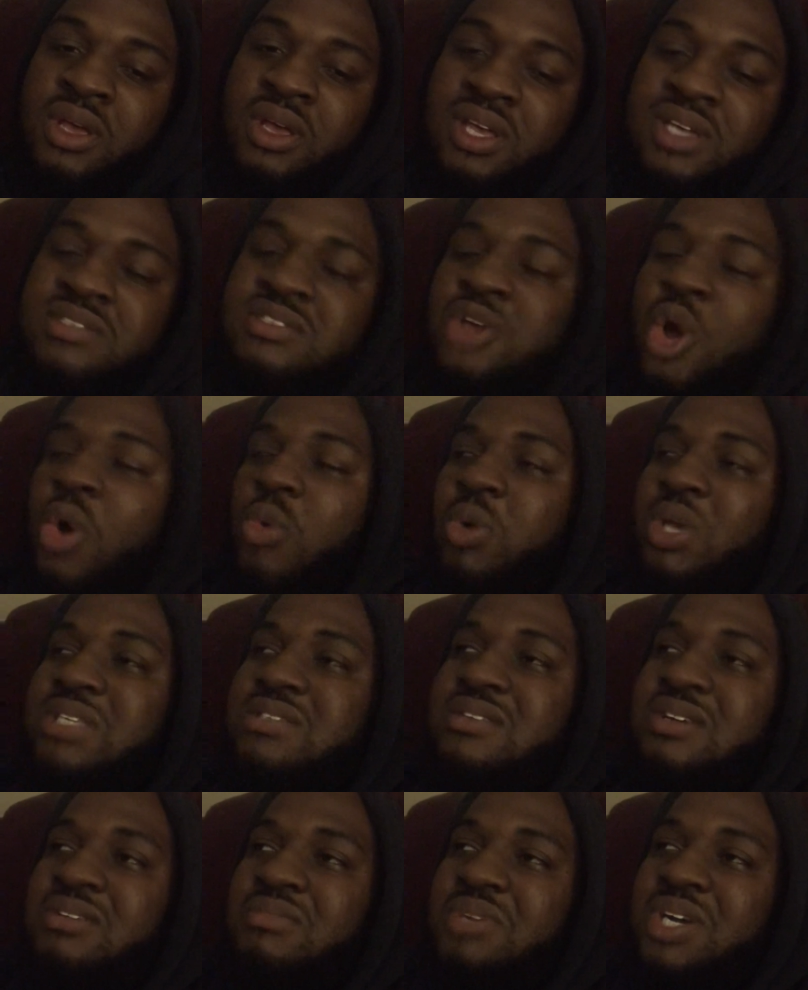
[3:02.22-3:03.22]
It's
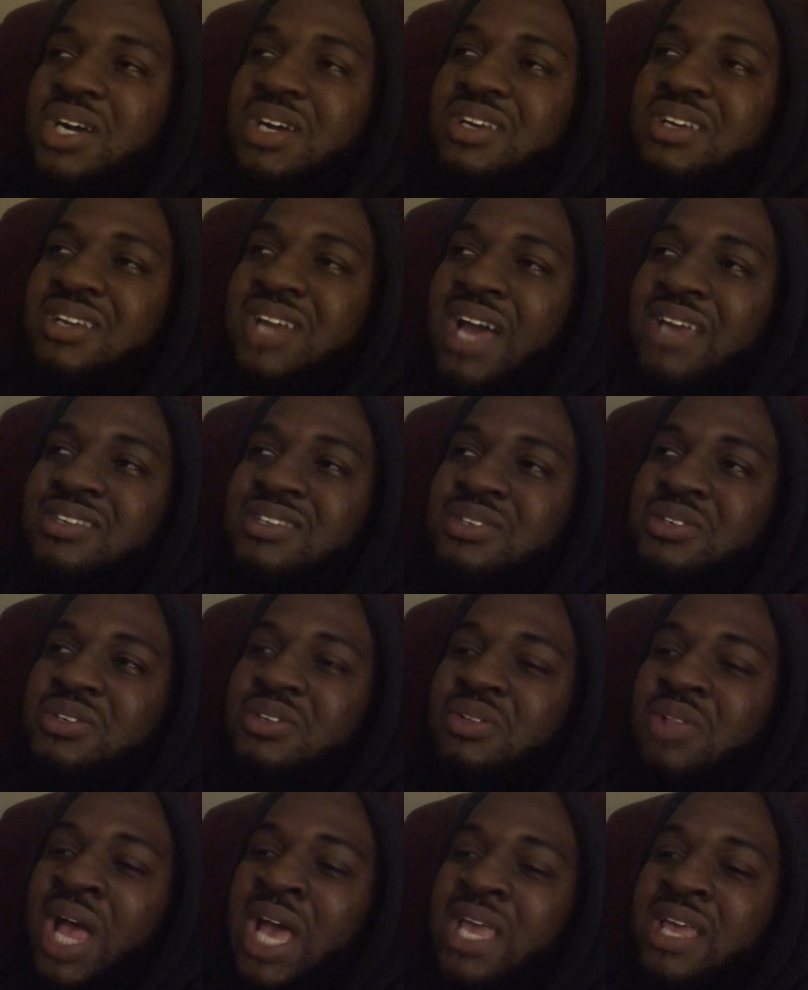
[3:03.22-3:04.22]
always a good idea
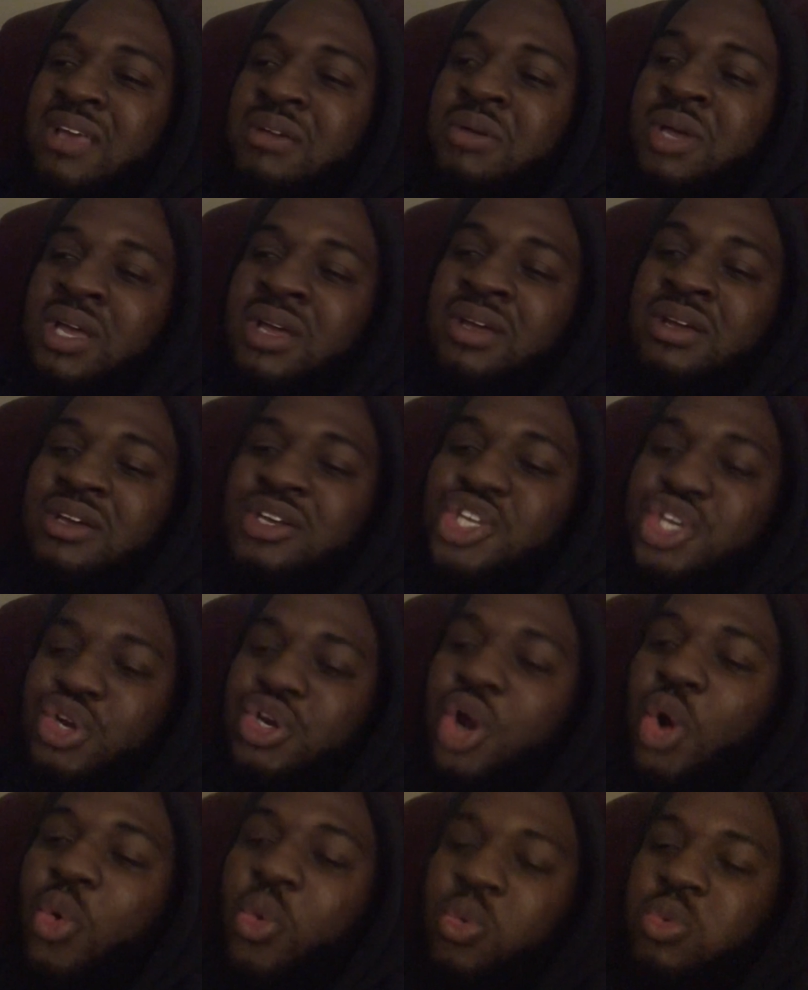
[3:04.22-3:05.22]
to, like, you
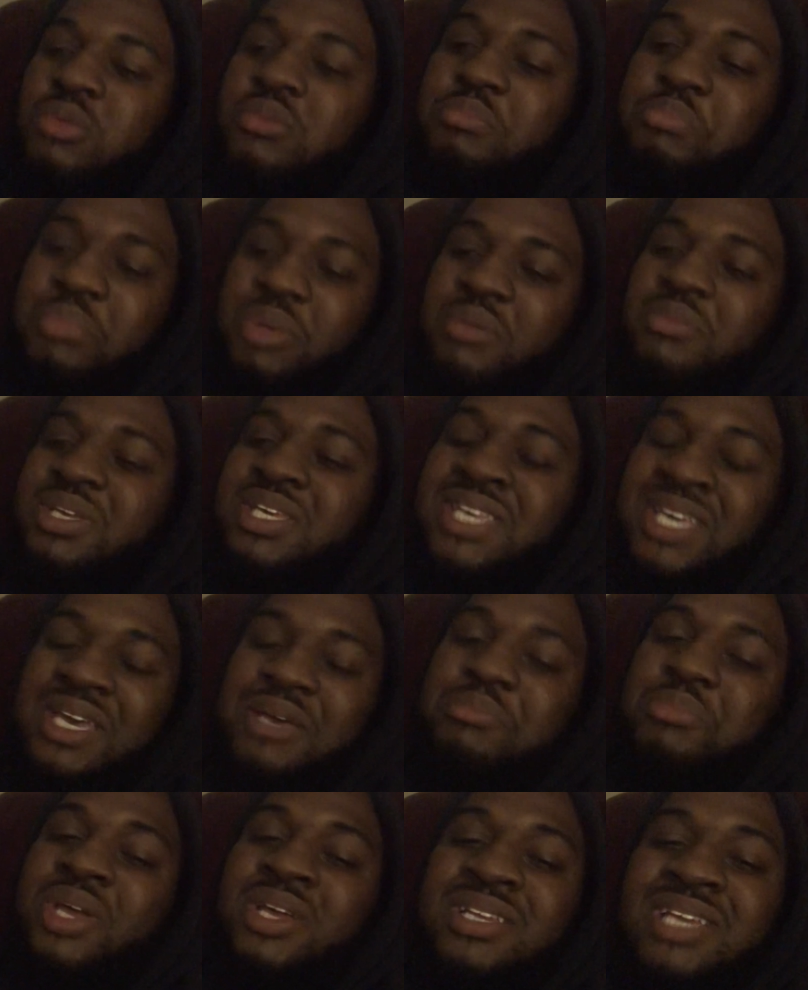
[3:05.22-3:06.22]
know,
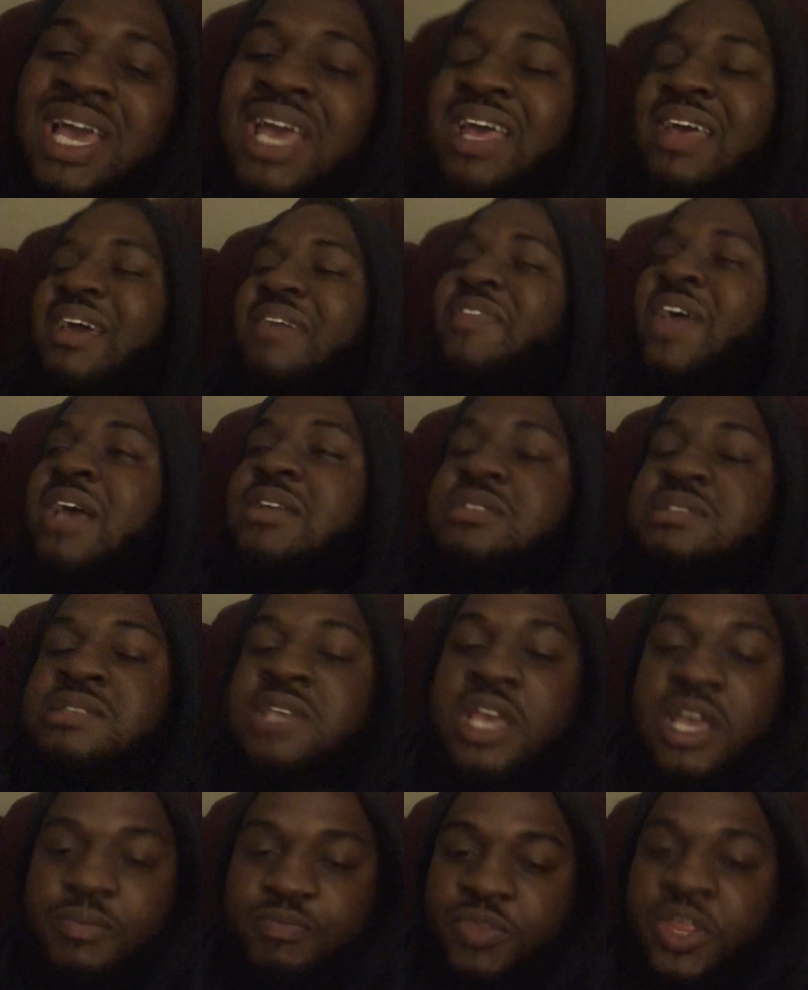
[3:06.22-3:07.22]
get, and that,
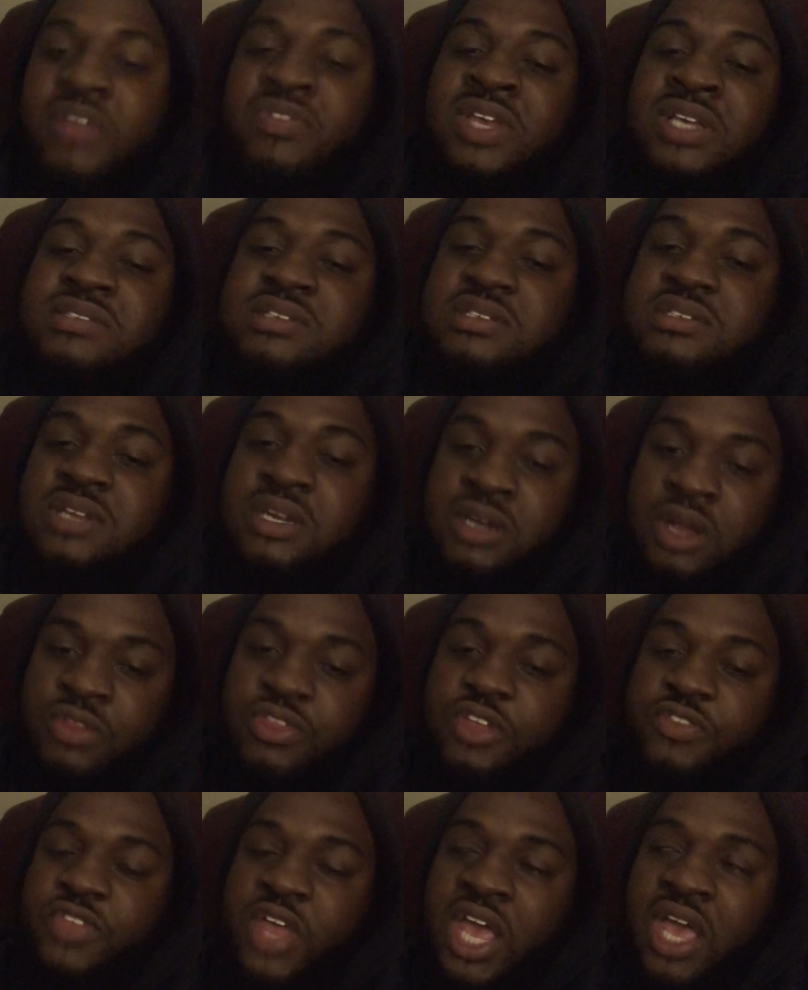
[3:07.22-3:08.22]
see, this is
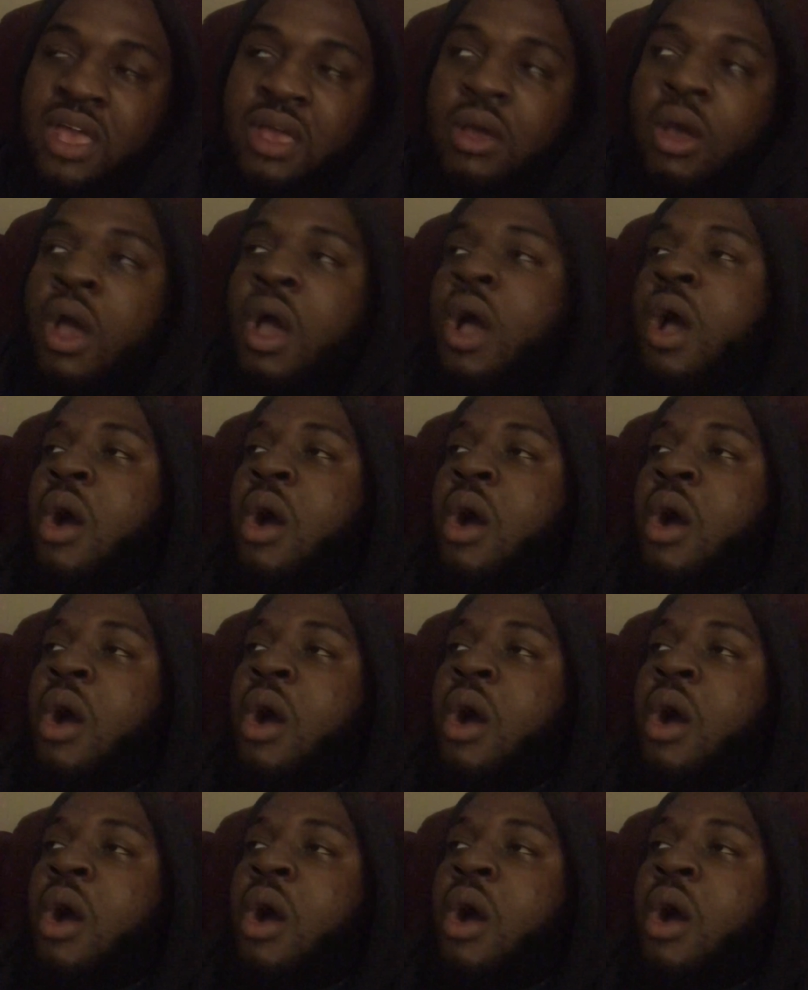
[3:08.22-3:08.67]
another thing.